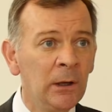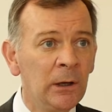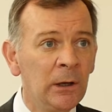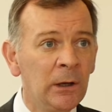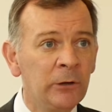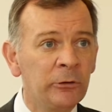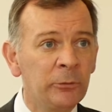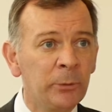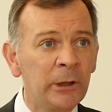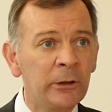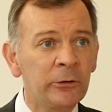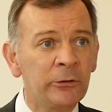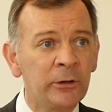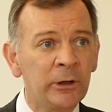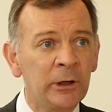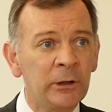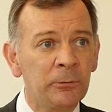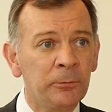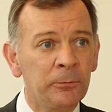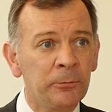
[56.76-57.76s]
As well as
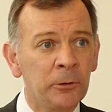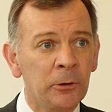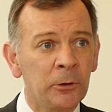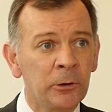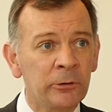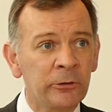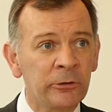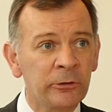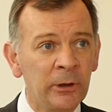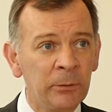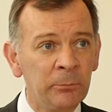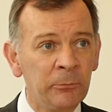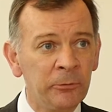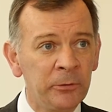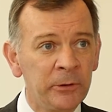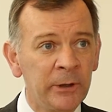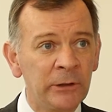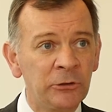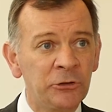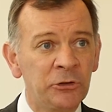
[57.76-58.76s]
that, for some
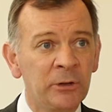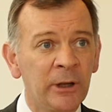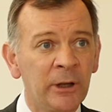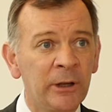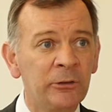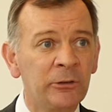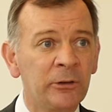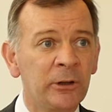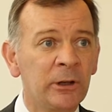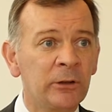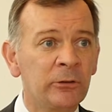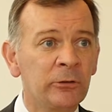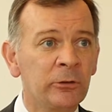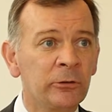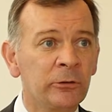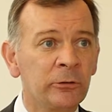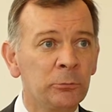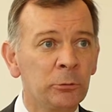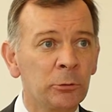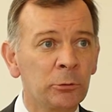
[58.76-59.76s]
financial assets,
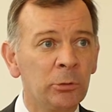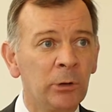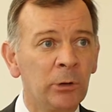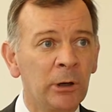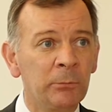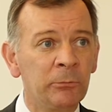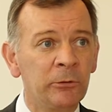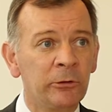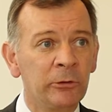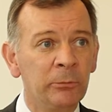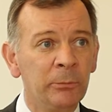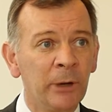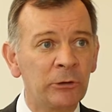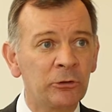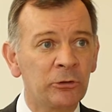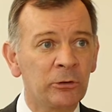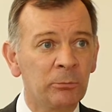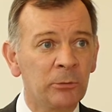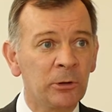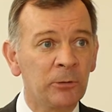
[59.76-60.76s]
there's a requirement to
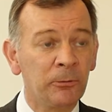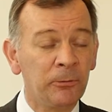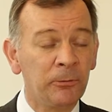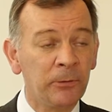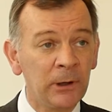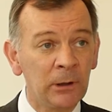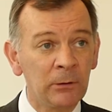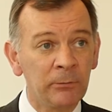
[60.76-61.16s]
measure them at fair